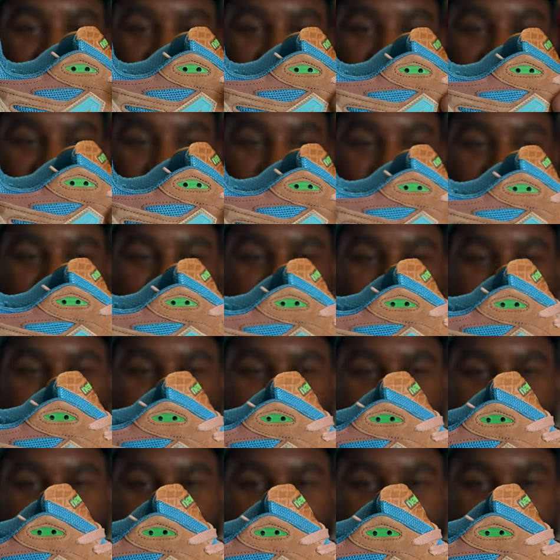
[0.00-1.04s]
light blue
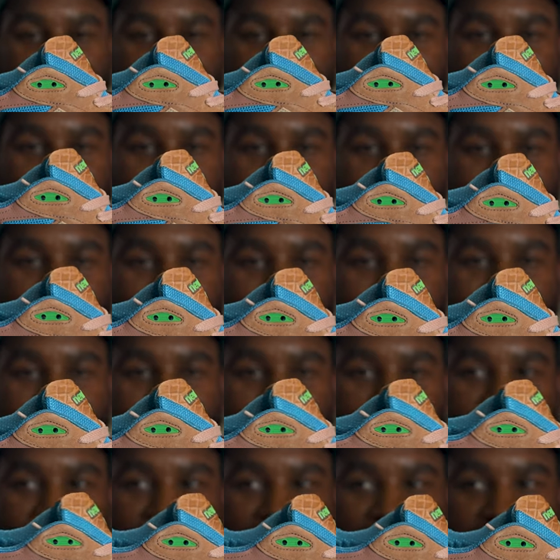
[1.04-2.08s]
a
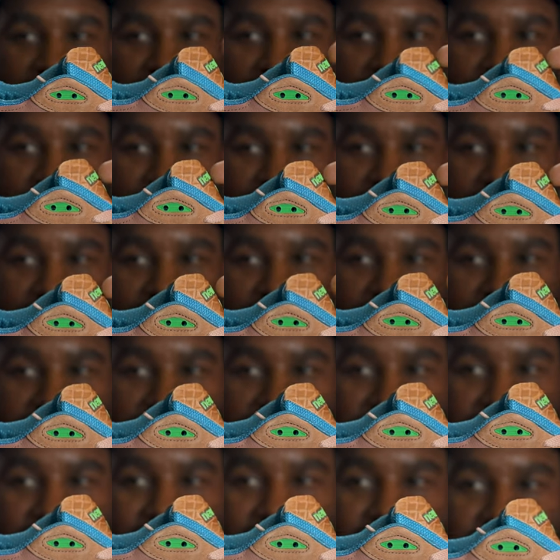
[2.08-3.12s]
darker blue
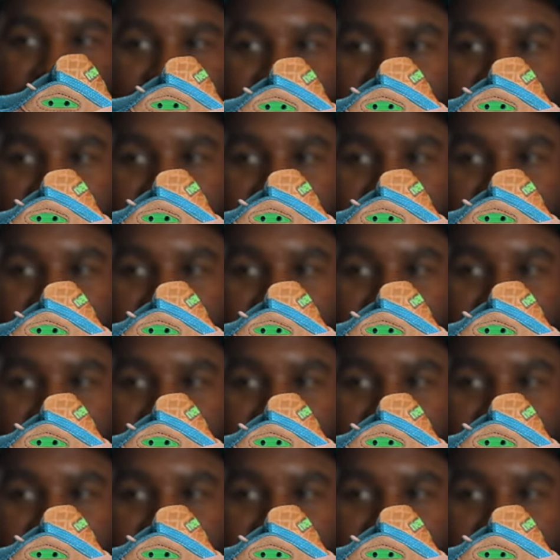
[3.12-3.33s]
green